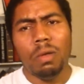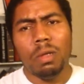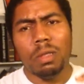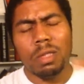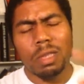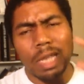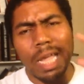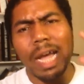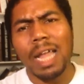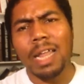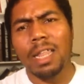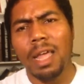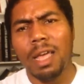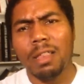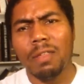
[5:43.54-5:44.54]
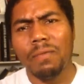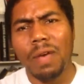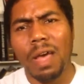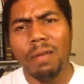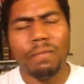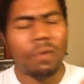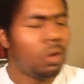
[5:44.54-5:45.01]
since they got a
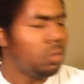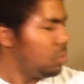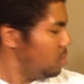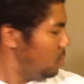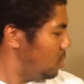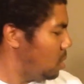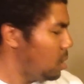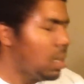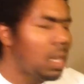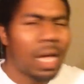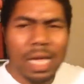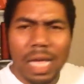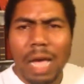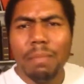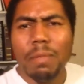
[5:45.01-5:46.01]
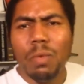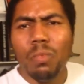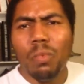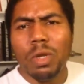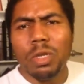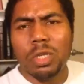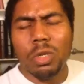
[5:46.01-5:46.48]
classified folder, I got me
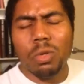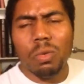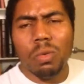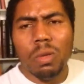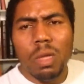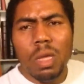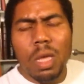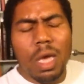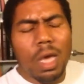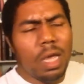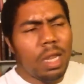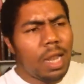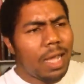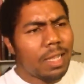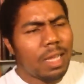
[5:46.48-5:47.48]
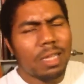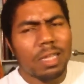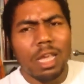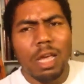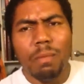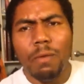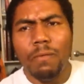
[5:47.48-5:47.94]
one too. And as I
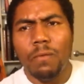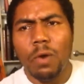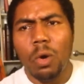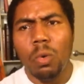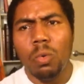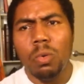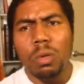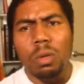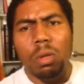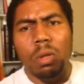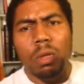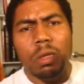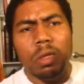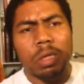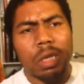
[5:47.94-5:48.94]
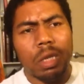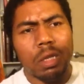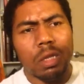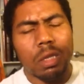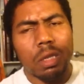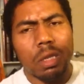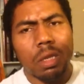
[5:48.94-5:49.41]
said before,
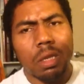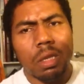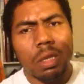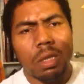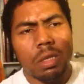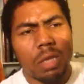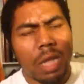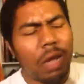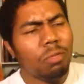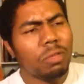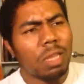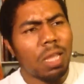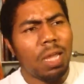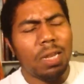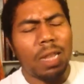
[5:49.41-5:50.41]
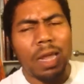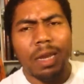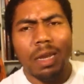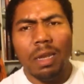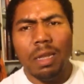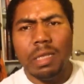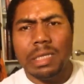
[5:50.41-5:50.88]
since they're saying that
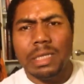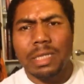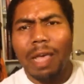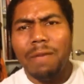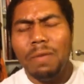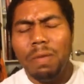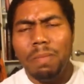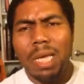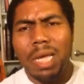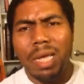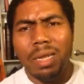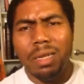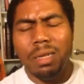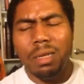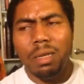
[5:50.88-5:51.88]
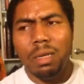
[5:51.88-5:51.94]
7 men